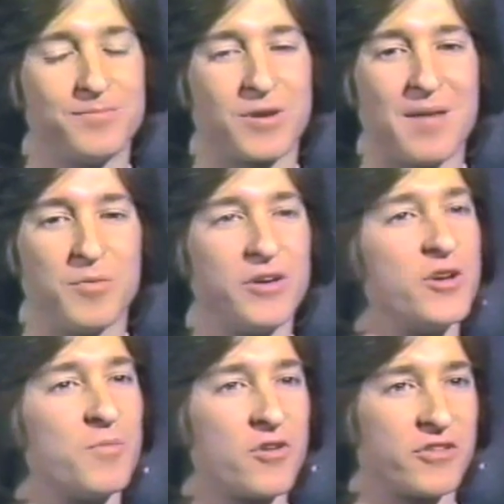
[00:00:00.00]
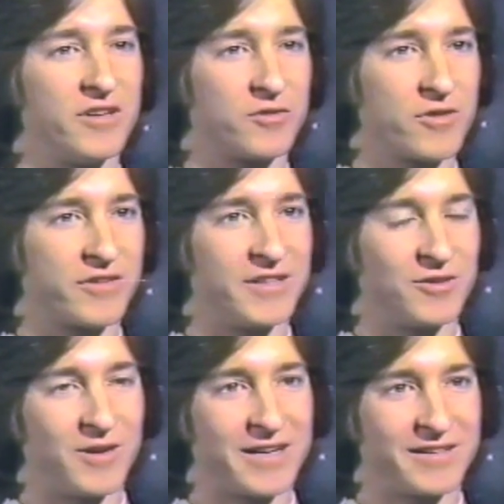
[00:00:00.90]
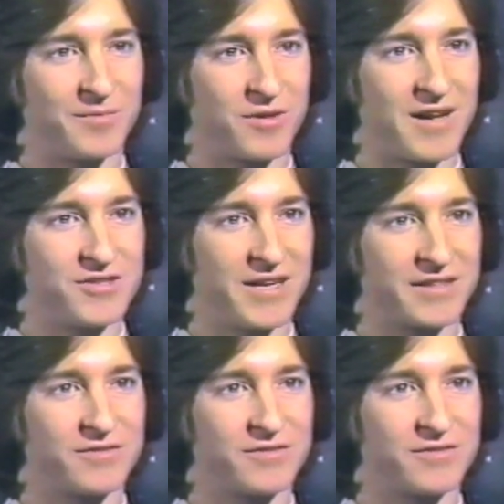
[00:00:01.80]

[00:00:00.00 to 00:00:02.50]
Probably your most interesting directing project